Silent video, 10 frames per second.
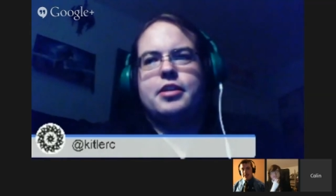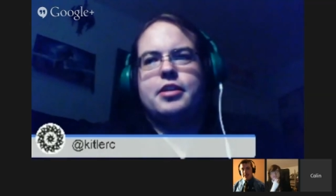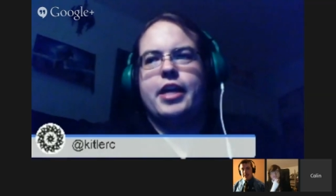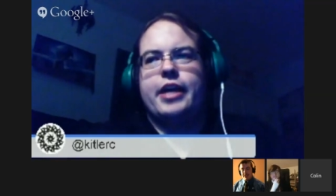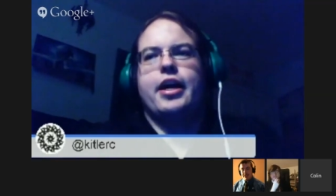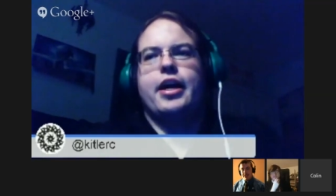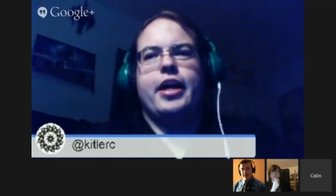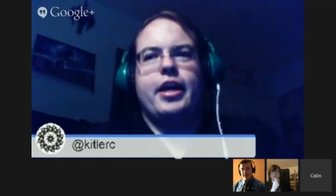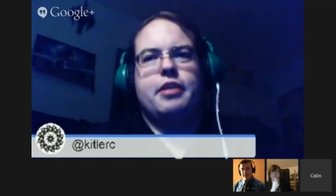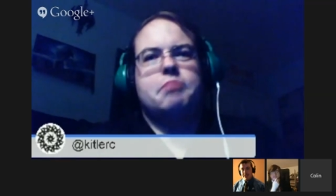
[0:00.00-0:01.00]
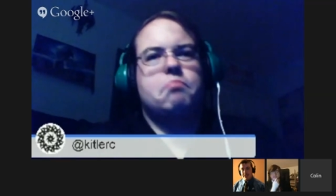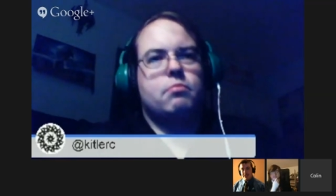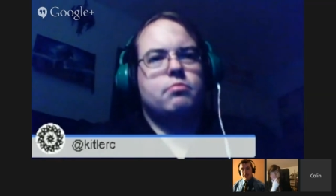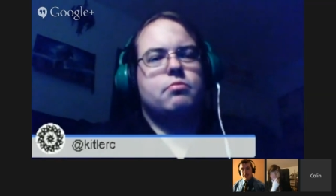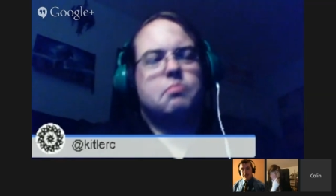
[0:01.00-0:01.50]

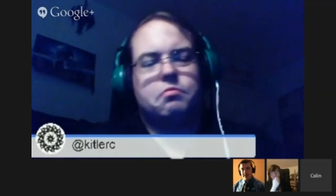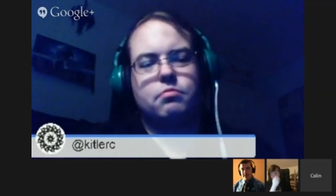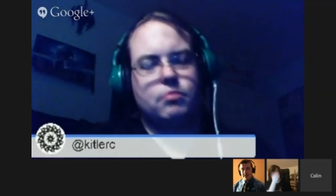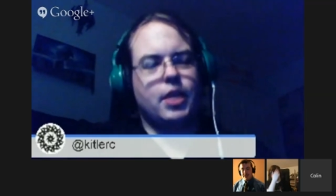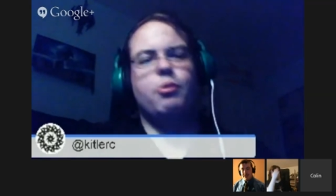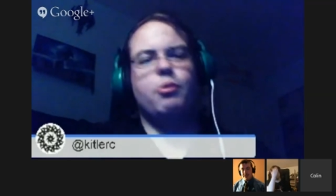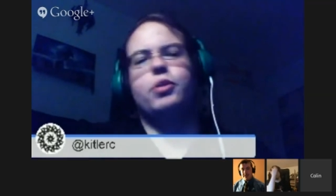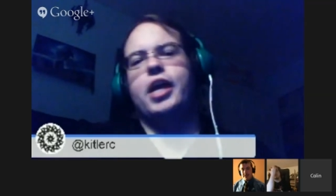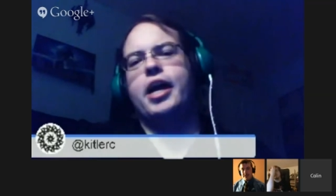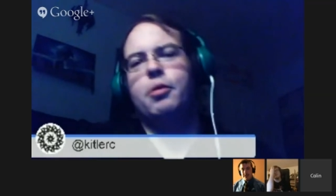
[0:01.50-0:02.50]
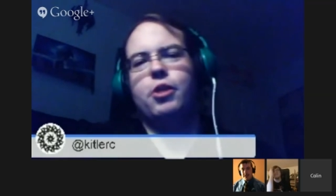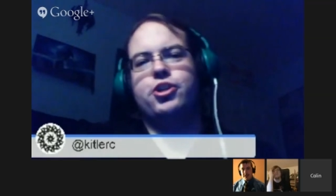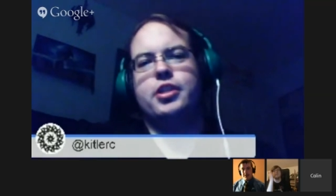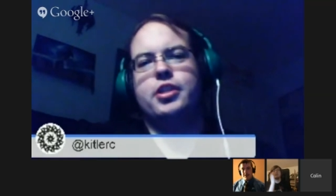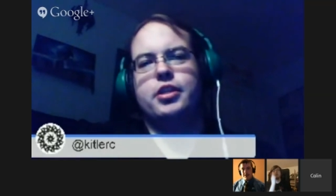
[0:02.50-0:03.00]
I won't lie,
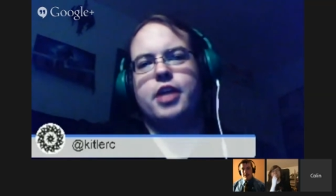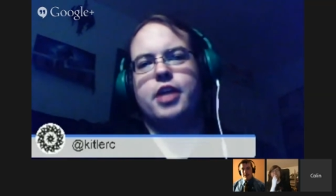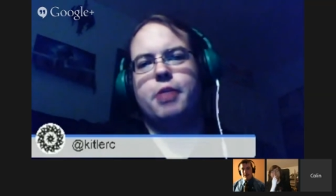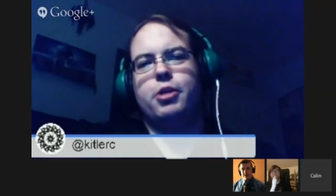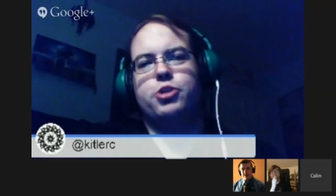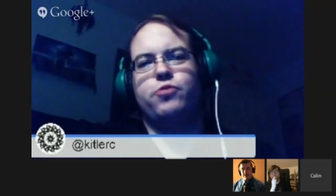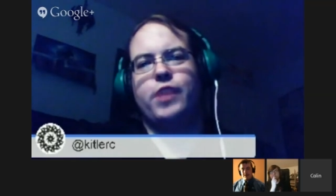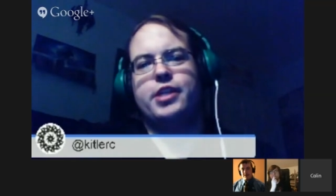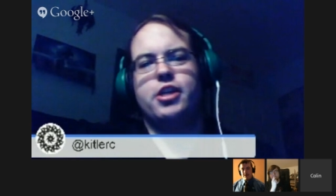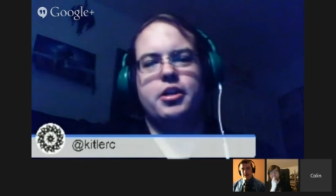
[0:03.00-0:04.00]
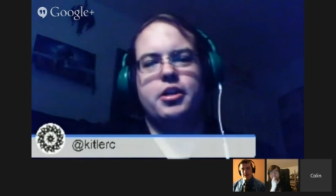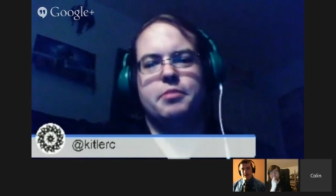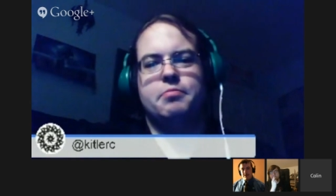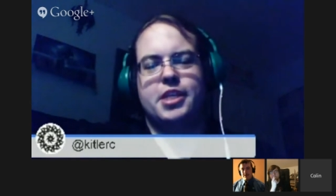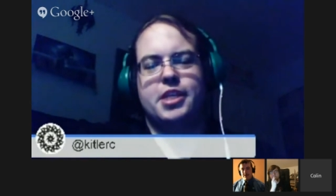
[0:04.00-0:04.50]
I watched Red Dawn
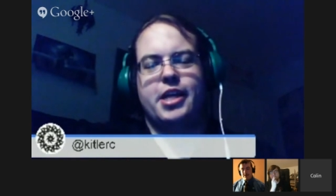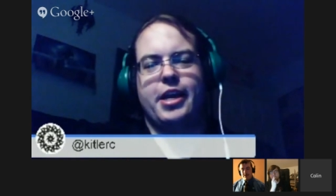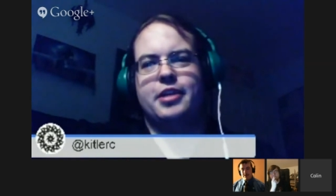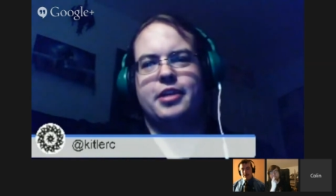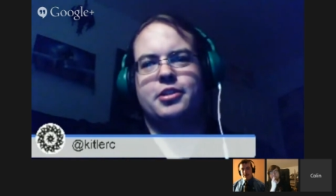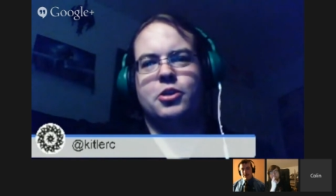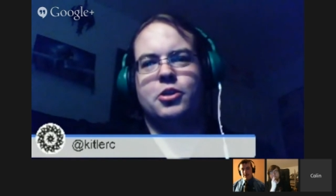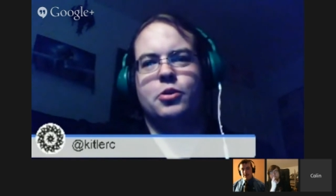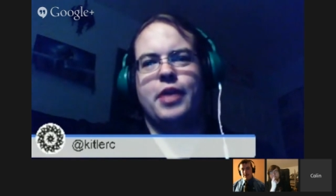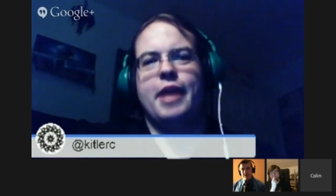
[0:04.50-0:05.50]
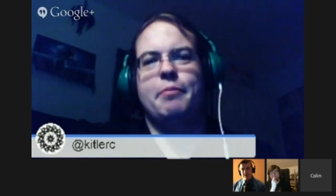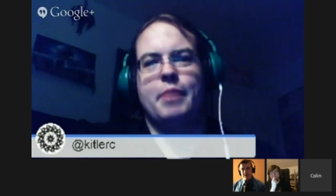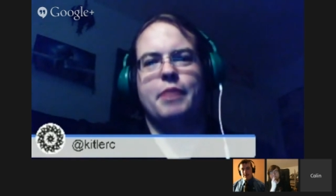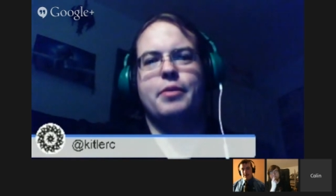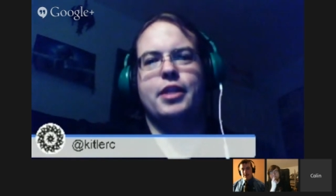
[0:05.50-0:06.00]
today, so that made
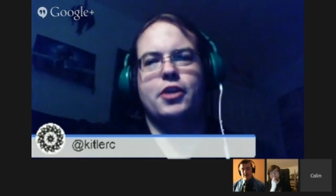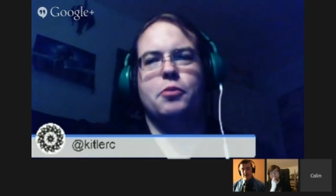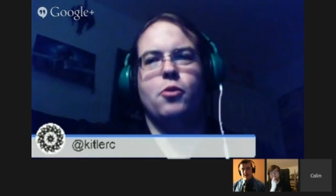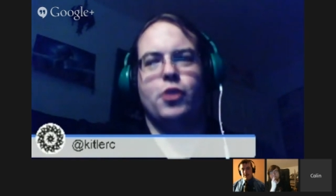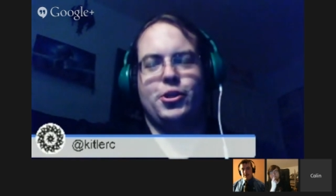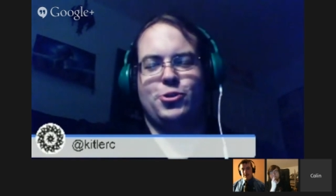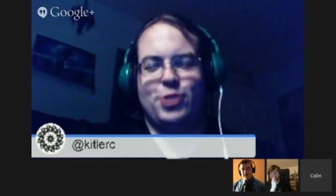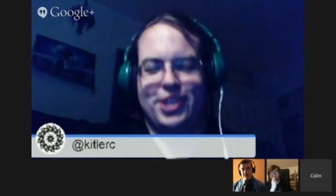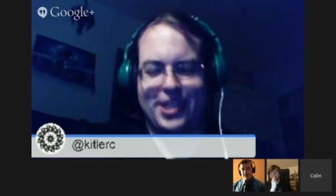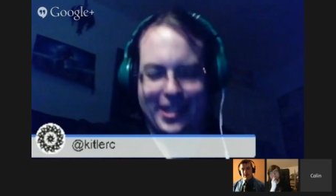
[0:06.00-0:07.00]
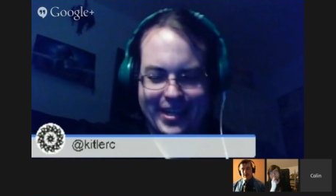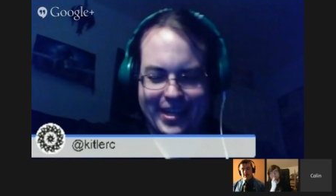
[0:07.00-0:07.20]
me a little more interested.